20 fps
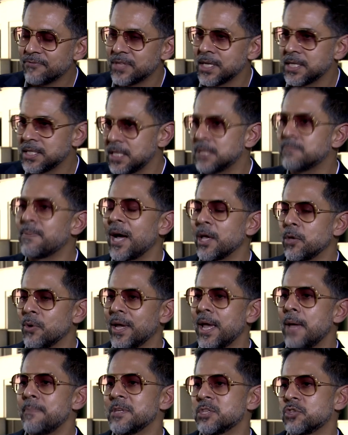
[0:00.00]
of this is
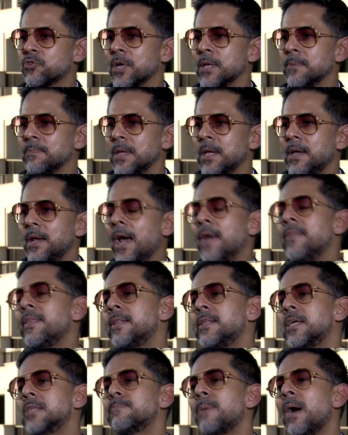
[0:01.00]
biochemistry. Mm. And
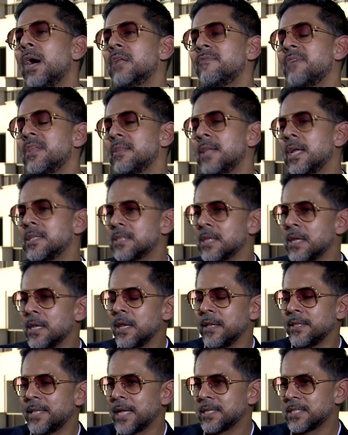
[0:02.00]
then there's part of it that's,
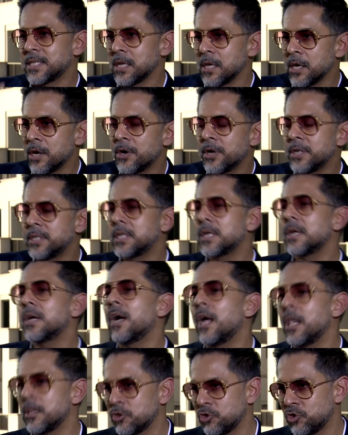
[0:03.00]
that's learned
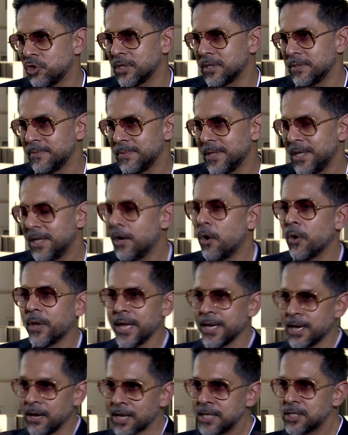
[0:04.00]
culture.
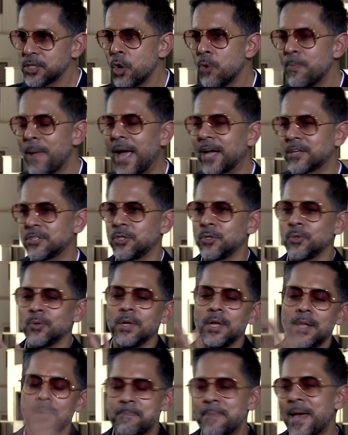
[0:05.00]
Okay, now let's go back to
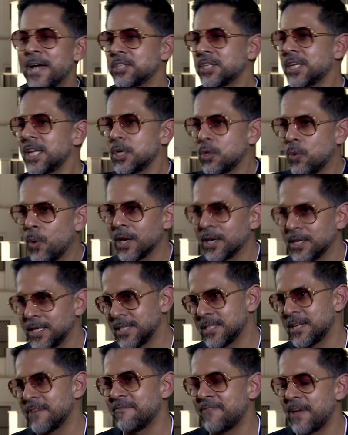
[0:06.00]
masculine
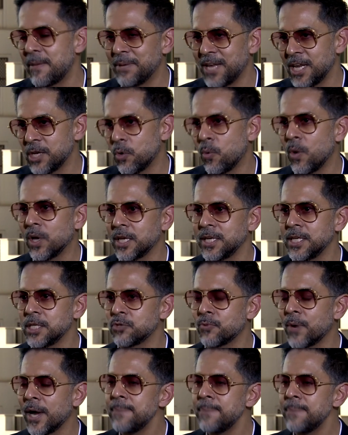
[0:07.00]
qualities and feminine qualities,